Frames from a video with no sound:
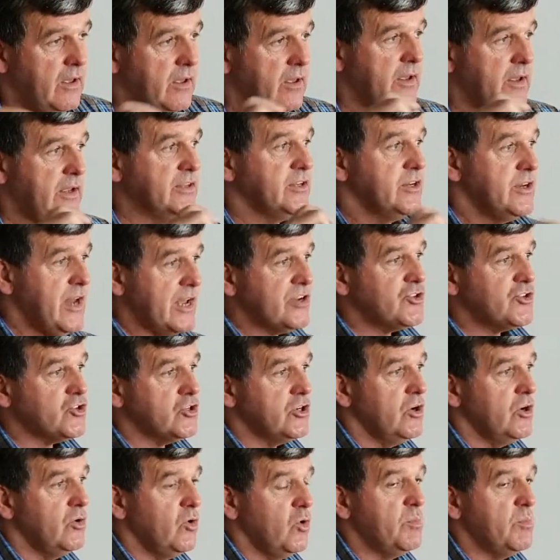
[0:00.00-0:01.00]

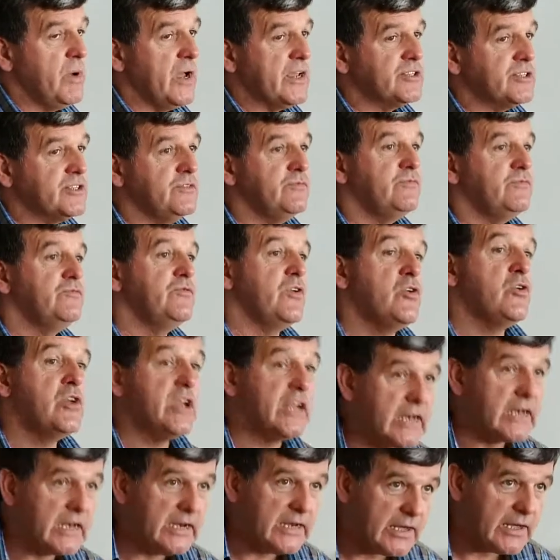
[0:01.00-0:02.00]
International law makes it very
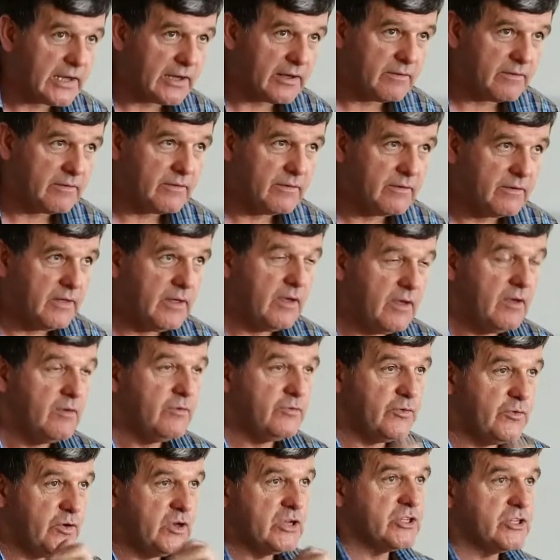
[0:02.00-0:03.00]
clear.
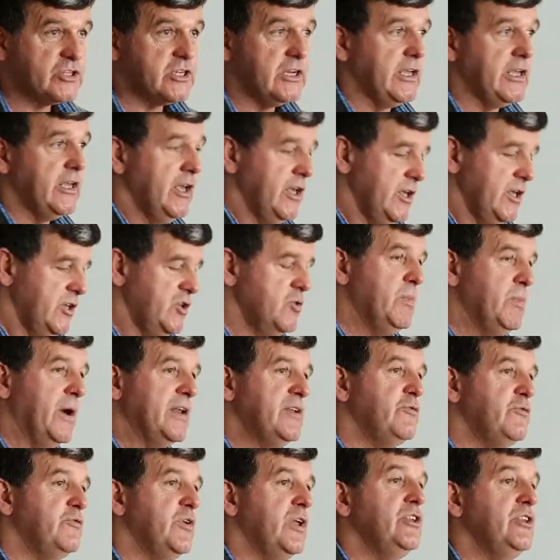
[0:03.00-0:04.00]
Firstly, you may
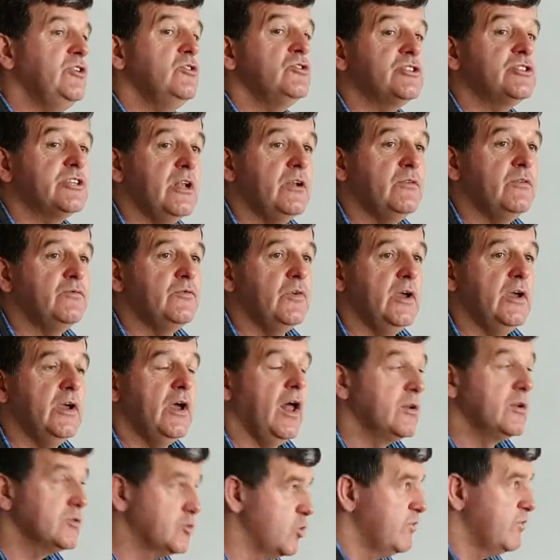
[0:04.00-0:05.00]
defend yourself,
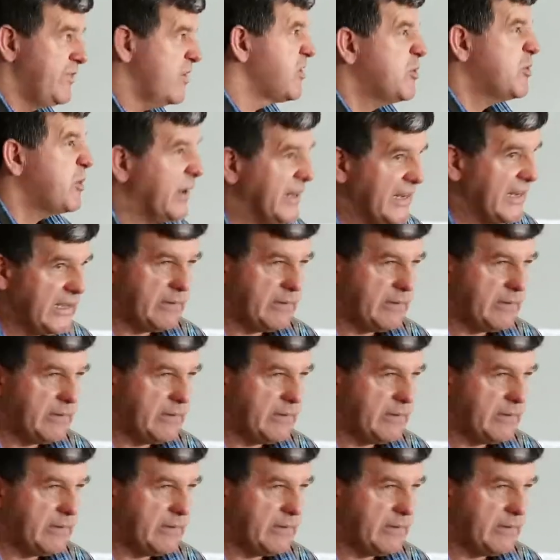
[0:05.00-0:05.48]
I'll talk very quickly.